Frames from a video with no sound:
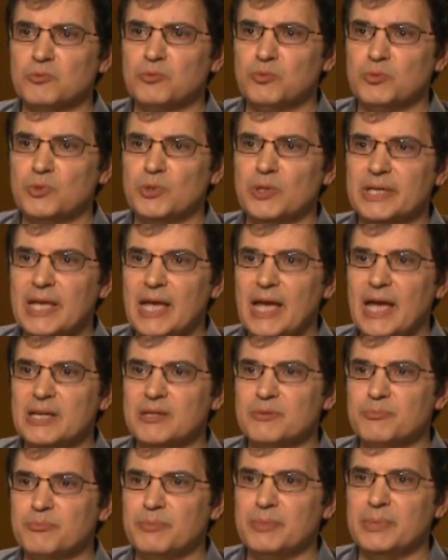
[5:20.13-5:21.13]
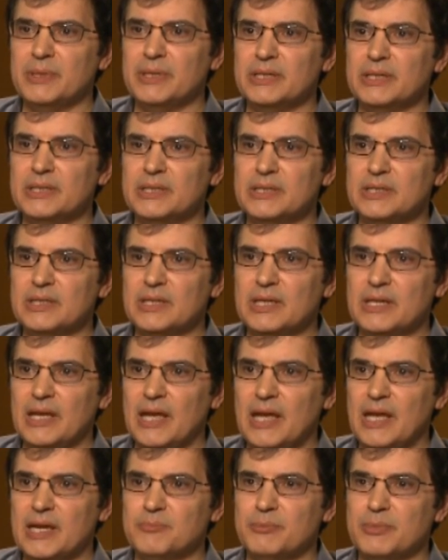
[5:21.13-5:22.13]
really hadn't been
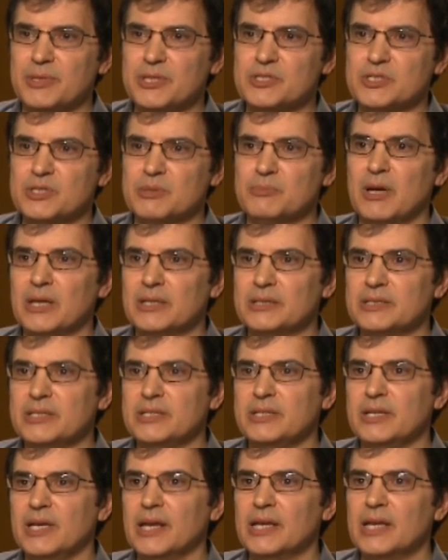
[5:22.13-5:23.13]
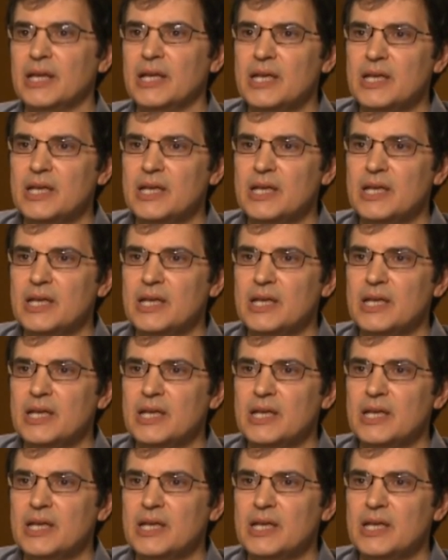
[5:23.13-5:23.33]
surmounted yet.